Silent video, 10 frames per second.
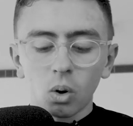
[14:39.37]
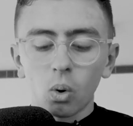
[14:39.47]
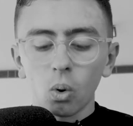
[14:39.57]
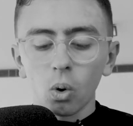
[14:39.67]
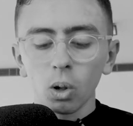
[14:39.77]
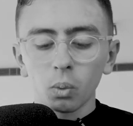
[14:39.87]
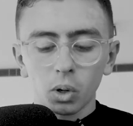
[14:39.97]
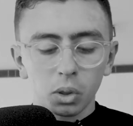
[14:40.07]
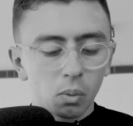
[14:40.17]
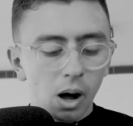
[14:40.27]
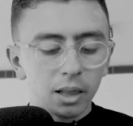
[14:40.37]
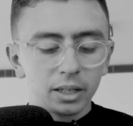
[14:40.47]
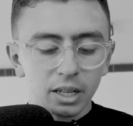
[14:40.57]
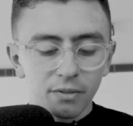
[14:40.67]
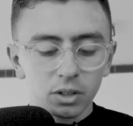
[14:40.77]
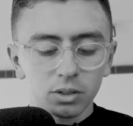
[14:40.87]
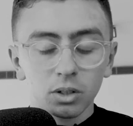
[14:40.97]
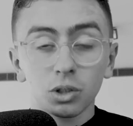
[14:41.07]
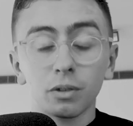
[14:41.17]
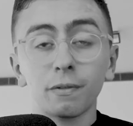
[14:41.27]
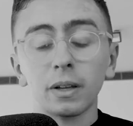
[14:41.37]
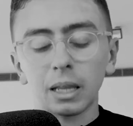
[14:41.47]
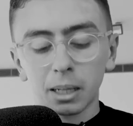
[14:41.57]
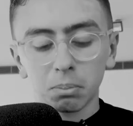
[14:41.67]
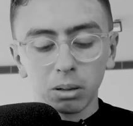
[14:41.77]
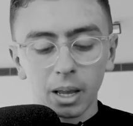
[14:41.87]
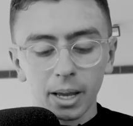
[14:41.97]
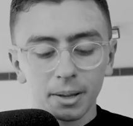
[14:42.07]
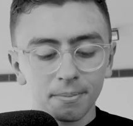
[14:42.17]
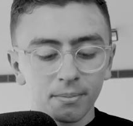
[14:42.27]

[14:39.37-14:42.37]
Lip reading: All worthwhile endeavours should feel like play.